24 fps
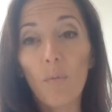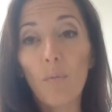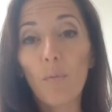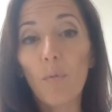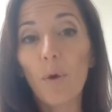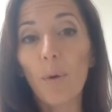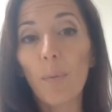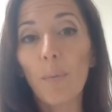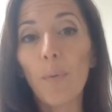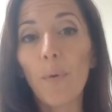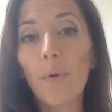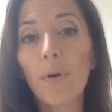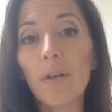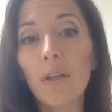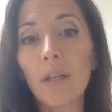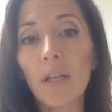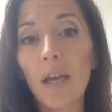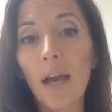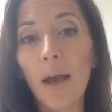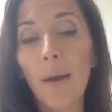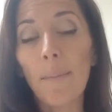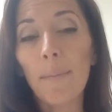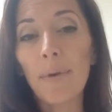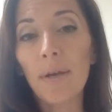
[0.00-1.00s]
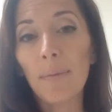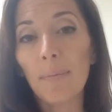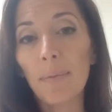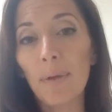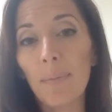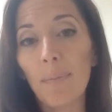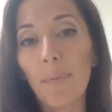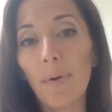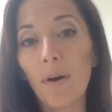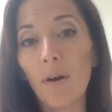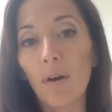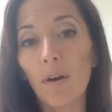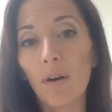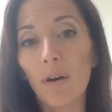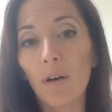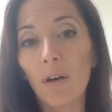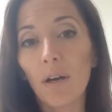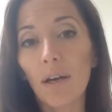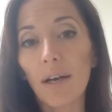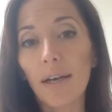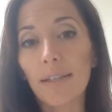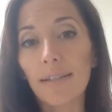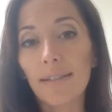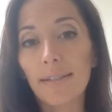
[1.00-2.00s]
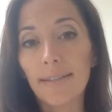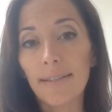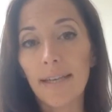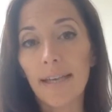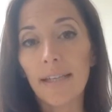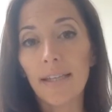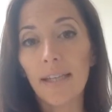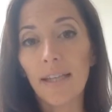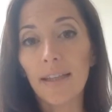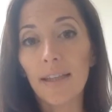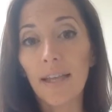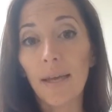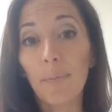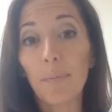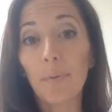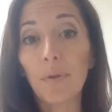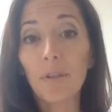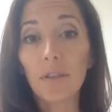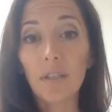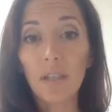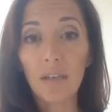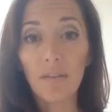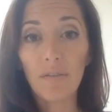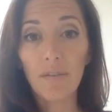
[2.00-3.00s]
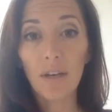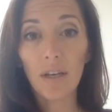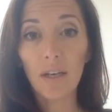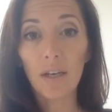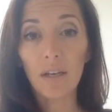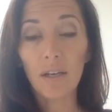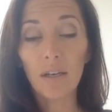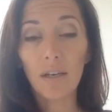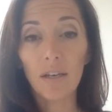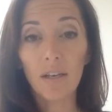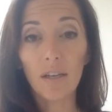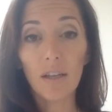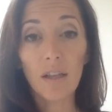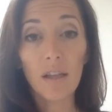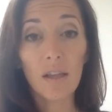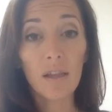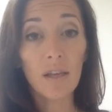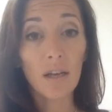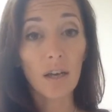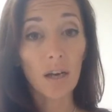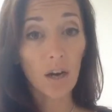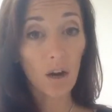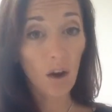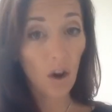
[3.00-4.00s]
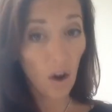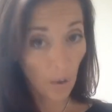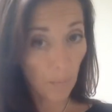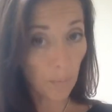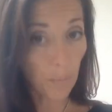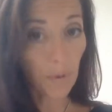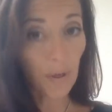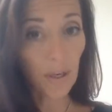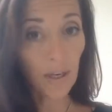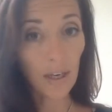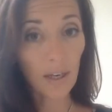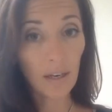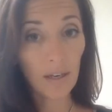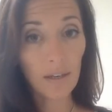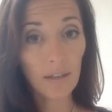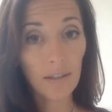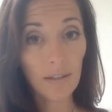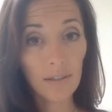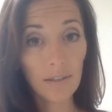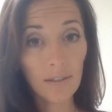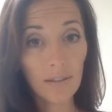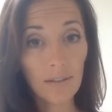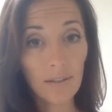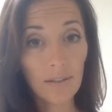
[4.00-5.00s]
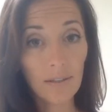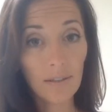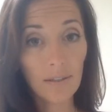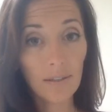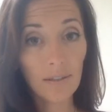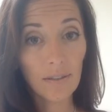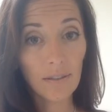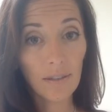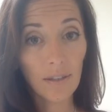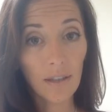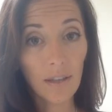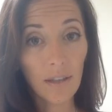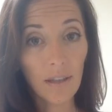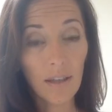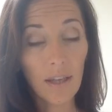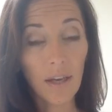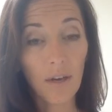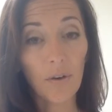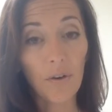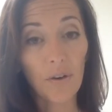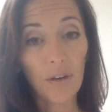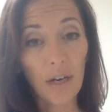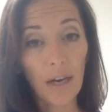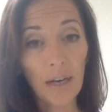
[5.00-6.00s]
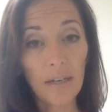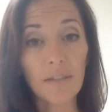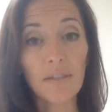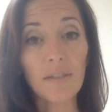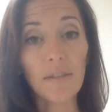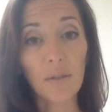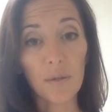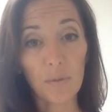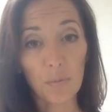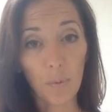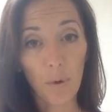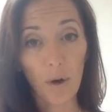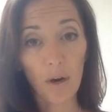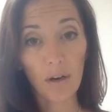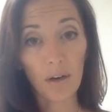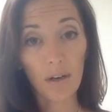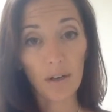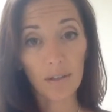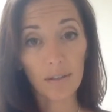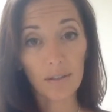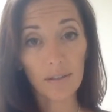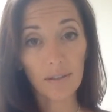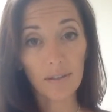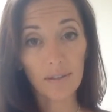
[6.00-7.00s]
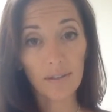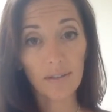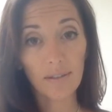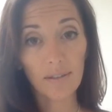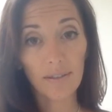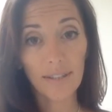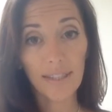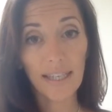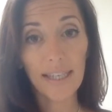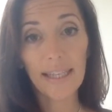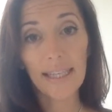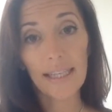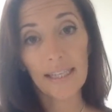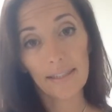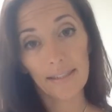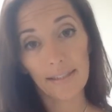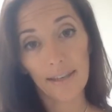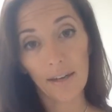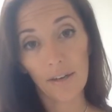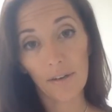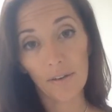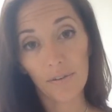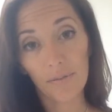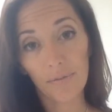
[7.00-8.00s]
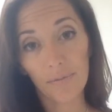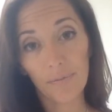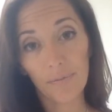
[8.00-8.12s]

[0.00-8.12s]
More importantly, how many people can say that they believe in the company that creates this product that they sell?